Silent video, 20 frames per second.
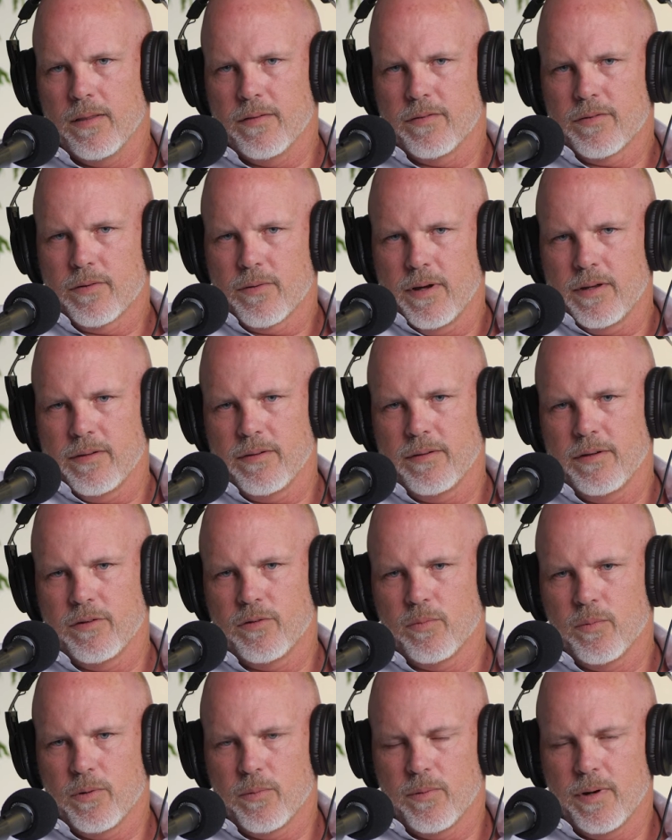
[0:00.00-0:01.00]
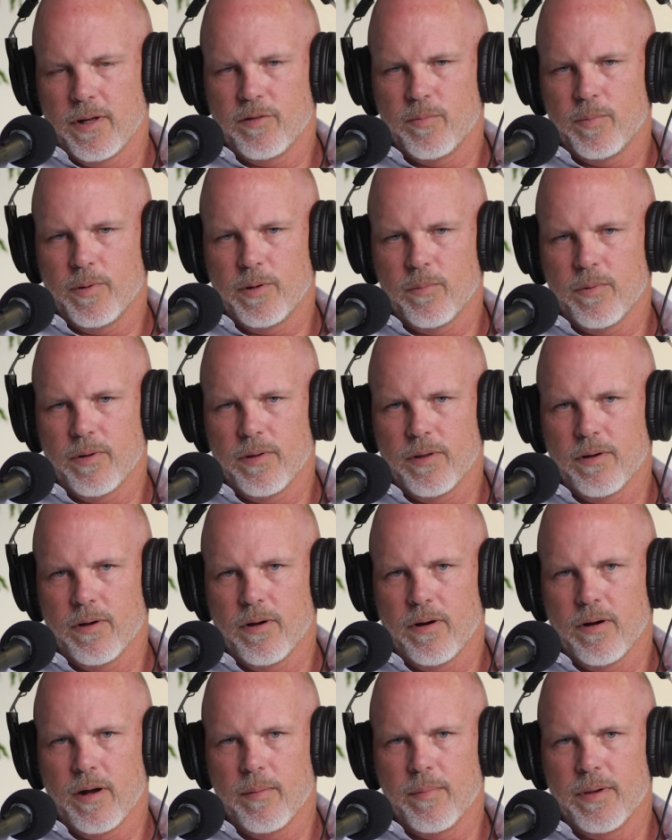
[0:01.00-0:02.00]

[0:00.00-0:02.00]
this craziness with the rates being where they are.